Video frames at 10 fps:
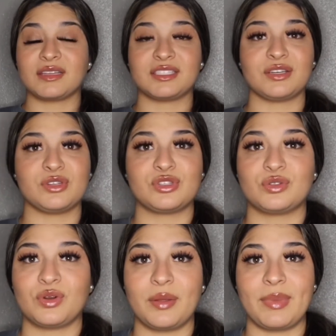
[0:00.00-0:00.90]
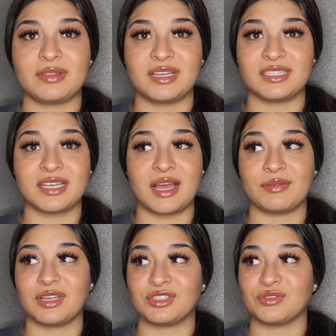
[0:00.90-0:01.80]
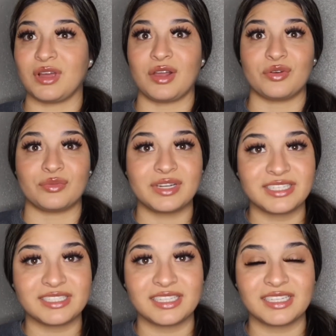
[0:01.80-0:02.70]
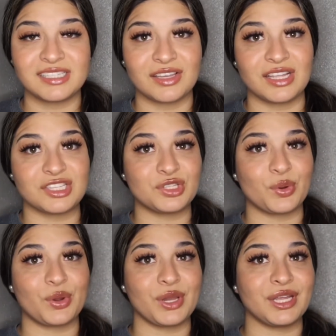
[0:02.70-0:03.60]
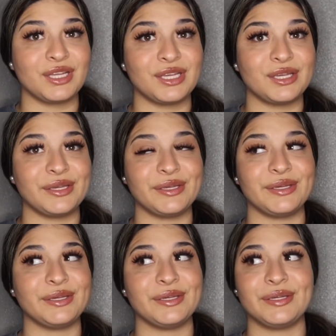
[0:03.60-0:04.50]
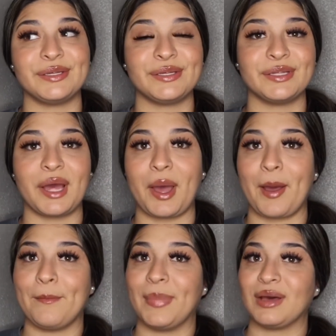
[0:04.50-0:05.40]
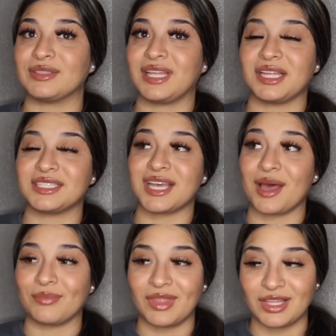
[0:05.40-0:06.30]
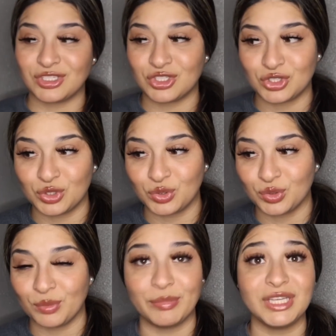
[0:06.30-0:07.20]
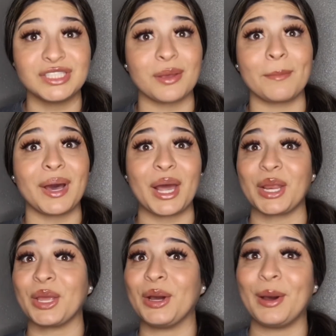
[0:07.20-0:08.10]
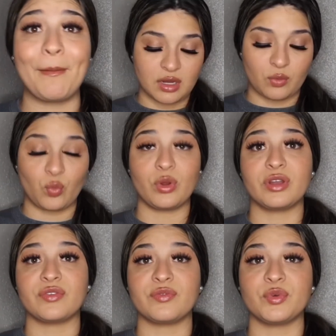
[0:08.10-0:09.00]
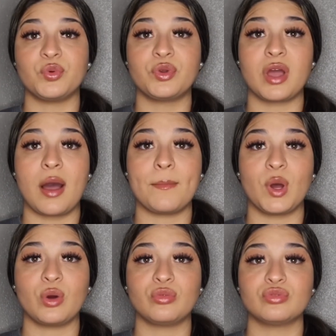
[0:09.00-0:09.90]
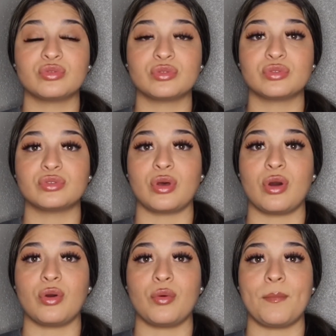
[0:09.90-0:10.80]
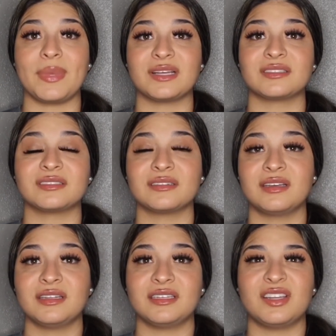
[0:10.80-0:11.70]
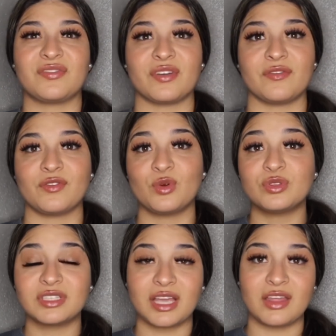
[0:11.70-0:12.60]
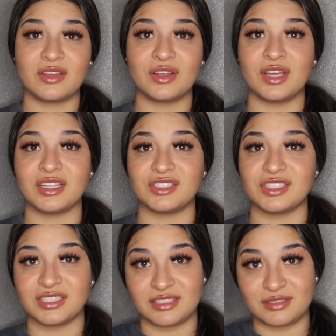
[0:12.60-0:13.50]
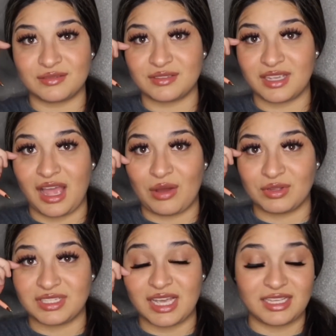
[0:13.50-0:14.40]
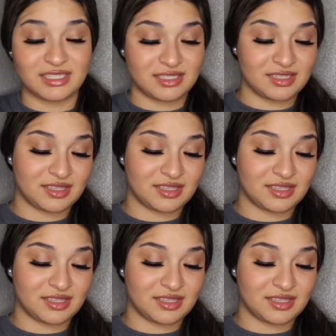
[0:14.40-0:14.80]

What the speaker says: tell a story about that time that you got arrested. Tell that story about that time that you beat somebody up. Weird food combos, so mix different food together and just see how it tastes.